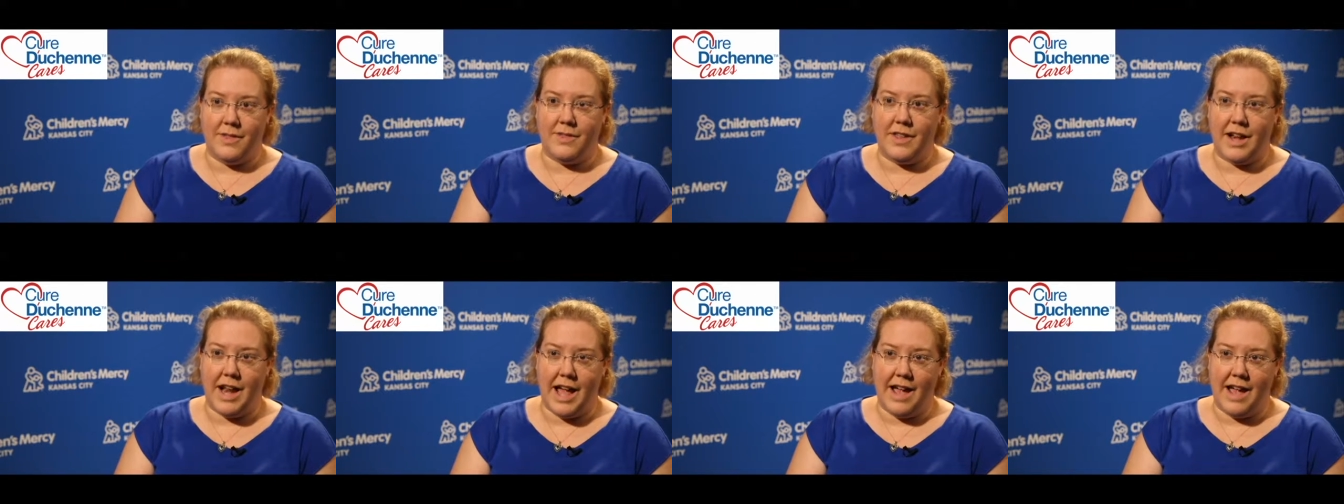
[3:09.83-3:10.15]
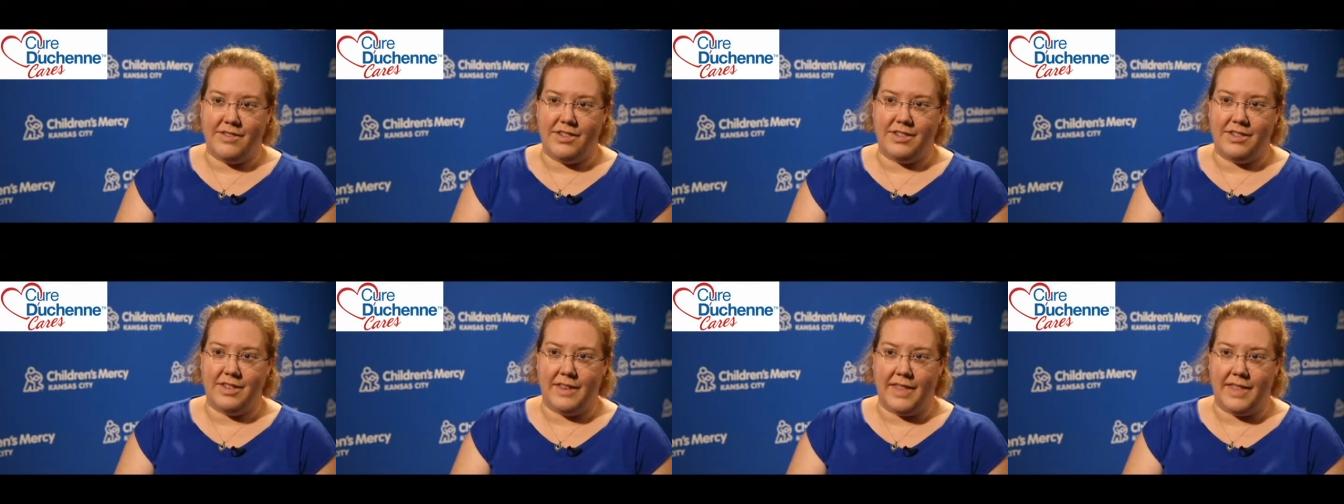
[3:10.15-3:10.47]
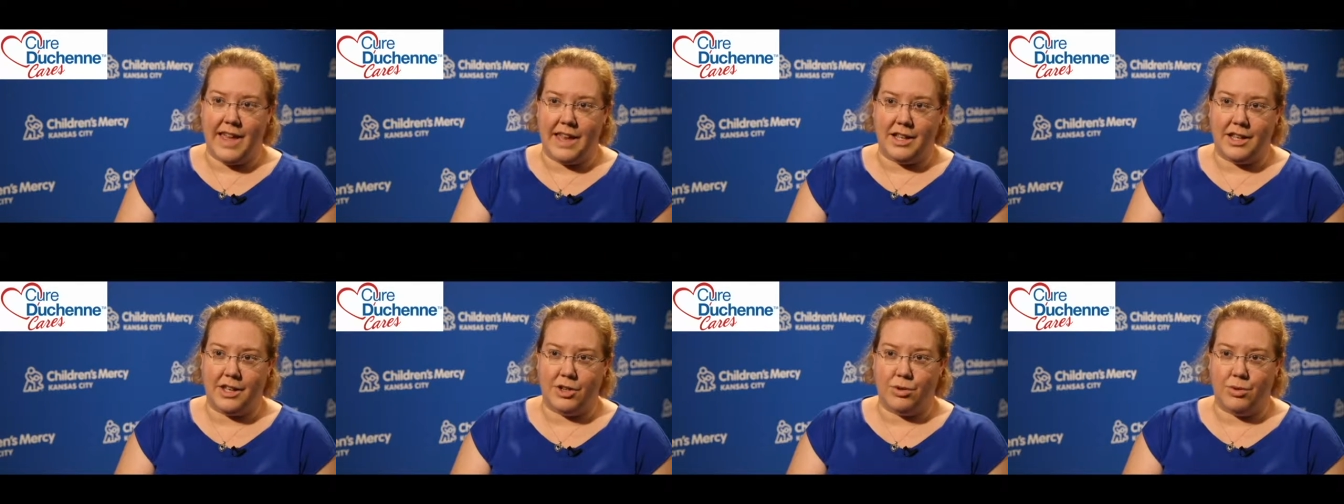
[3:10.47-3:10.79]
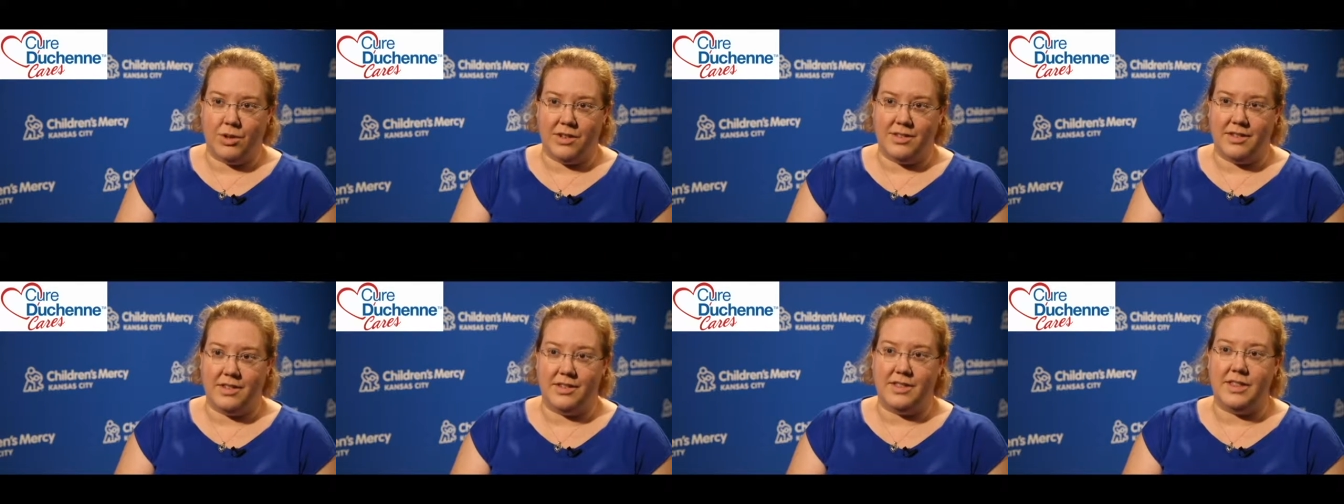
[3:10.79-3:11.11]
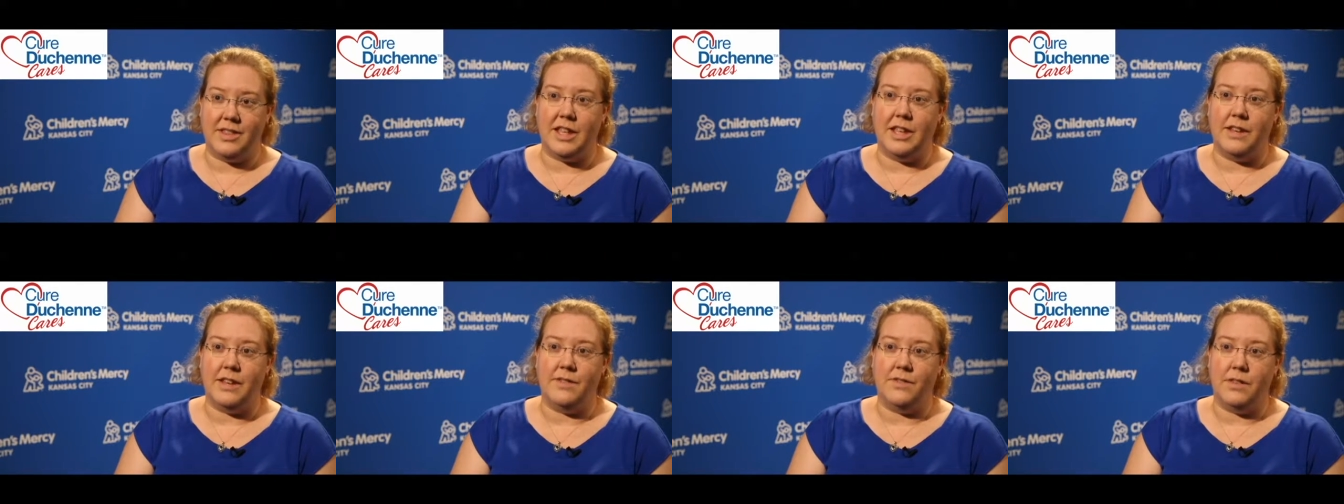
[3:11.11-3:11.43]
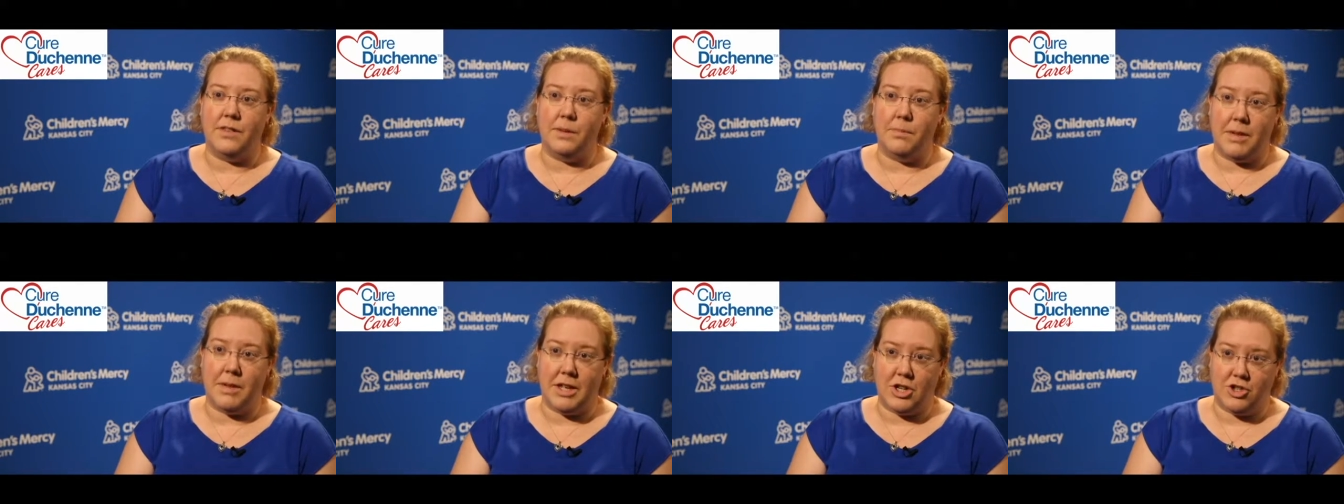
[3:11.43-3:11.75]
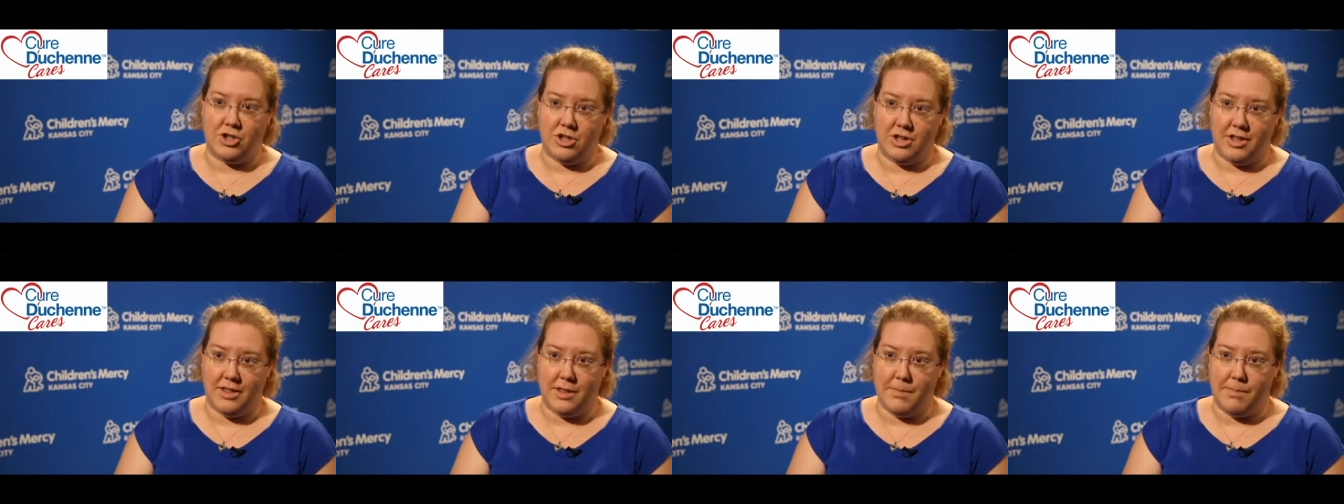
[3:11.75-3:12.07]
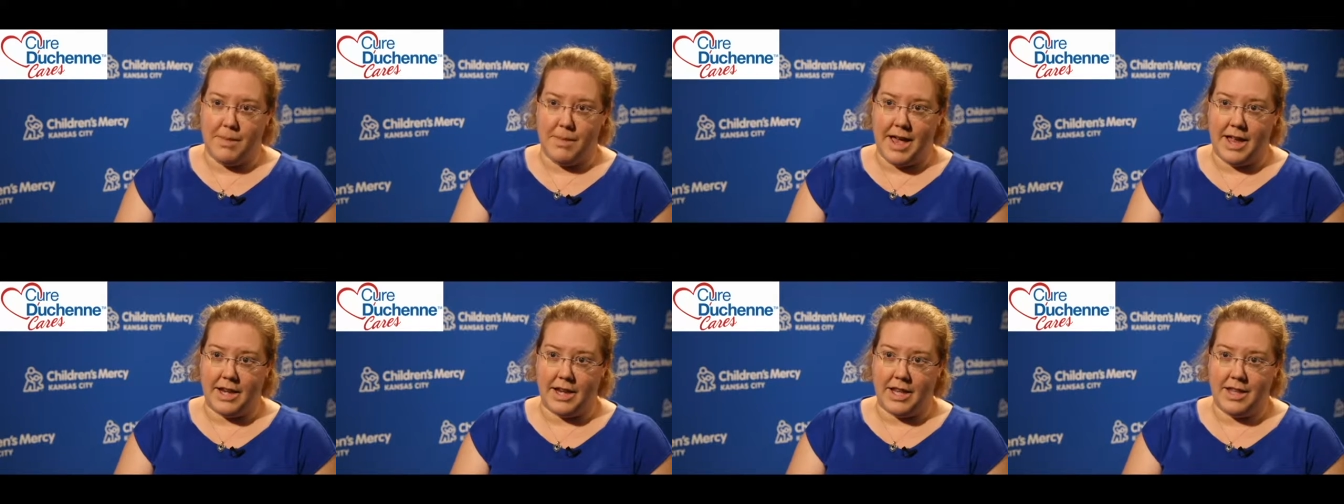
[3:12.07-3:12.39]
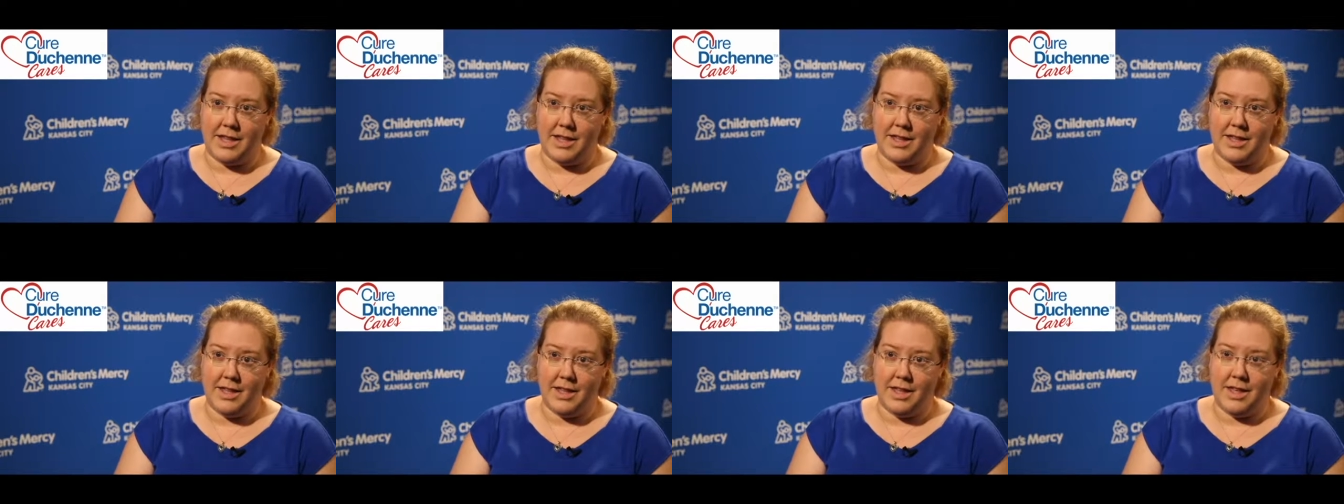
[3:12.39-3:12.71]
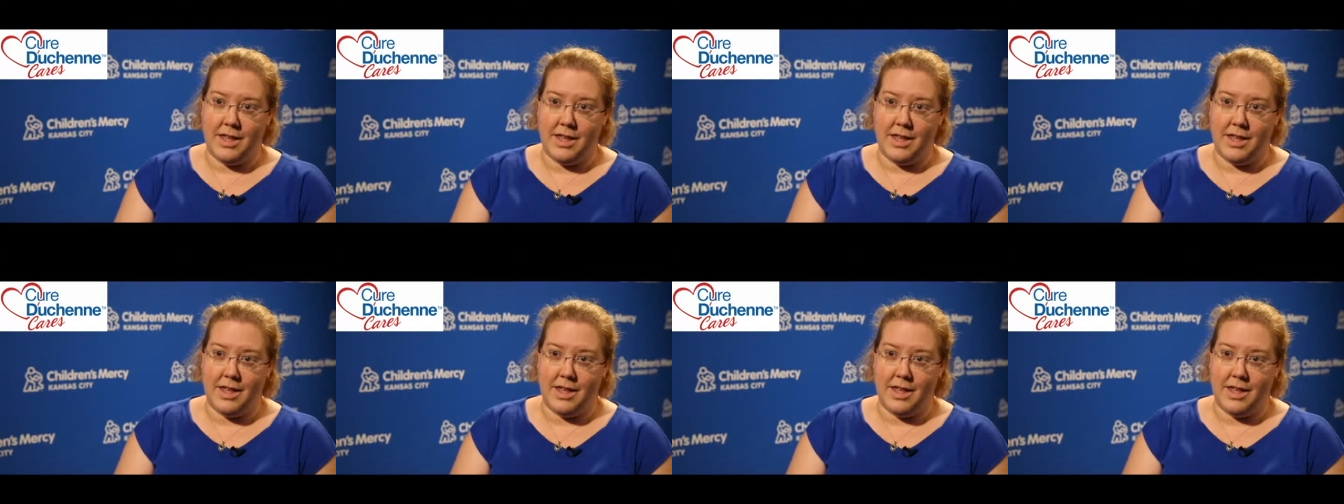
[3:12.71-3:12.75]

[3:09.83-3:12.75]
then obviously that increases the inflammation in the body.